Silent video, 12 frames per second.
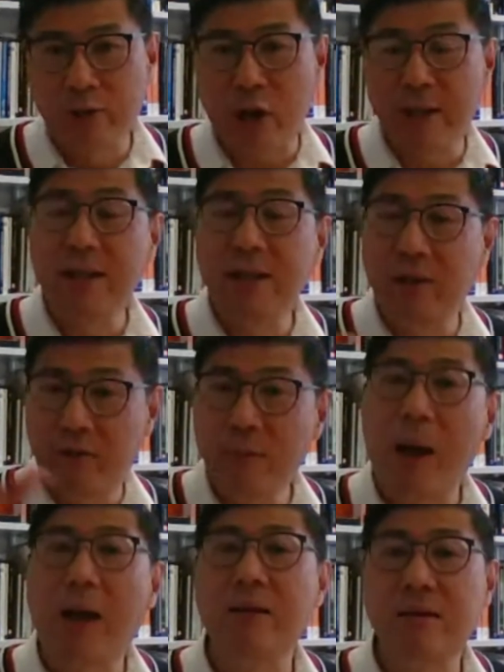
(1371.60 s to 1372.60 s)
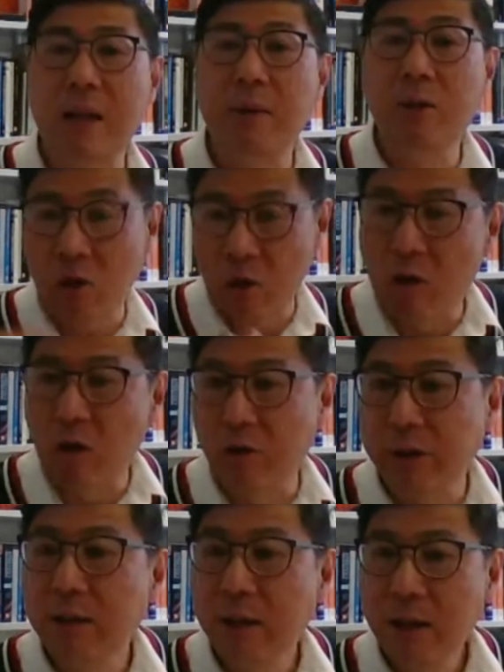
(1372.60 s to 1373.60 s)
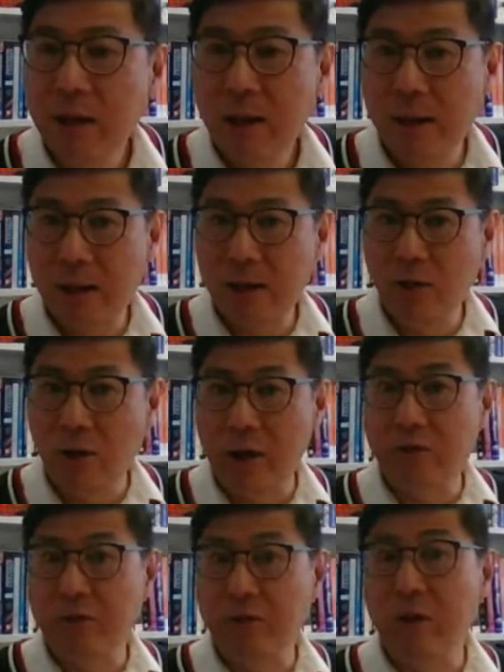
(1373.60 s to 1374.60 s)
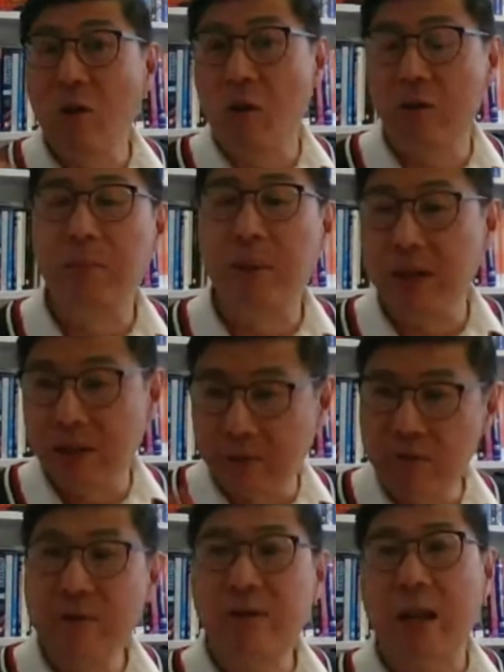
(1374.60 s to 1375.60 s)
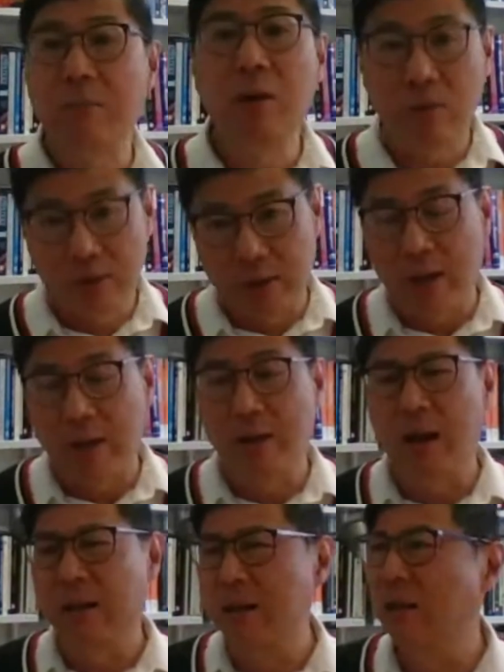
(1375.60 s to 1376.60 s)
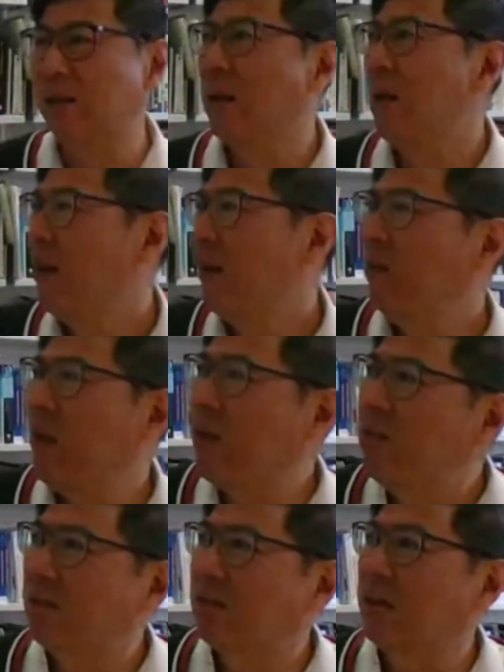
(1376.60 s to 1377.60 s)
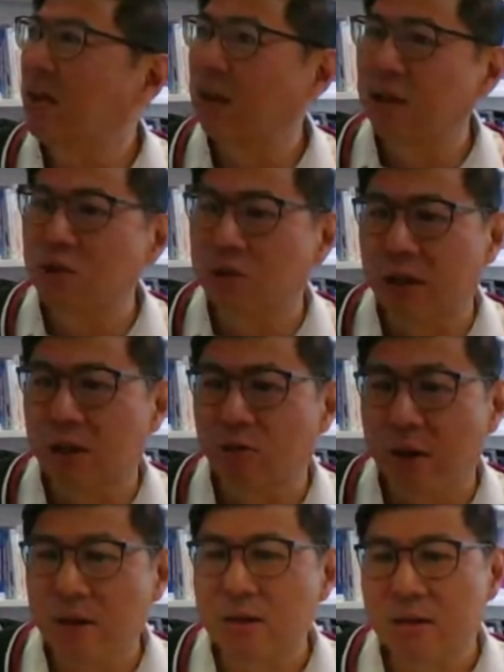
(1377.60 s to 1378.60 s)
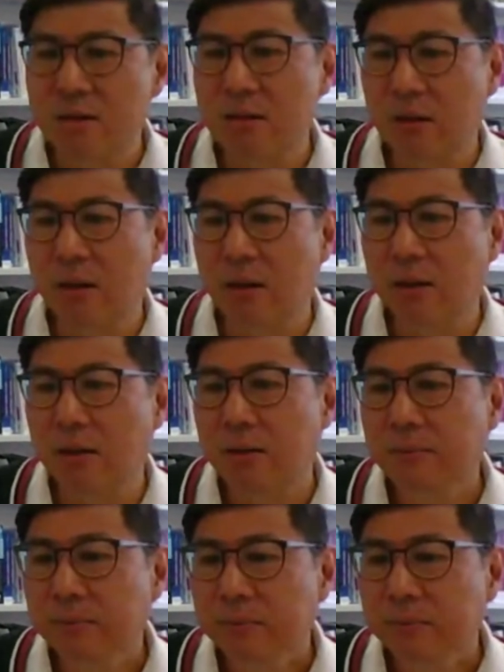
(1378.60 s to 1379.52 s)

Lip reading: attracting a different market segment, not horror, not necessarily horror, but a different segment altogether. I think it's fantasy. I think usually he writes. Yeah.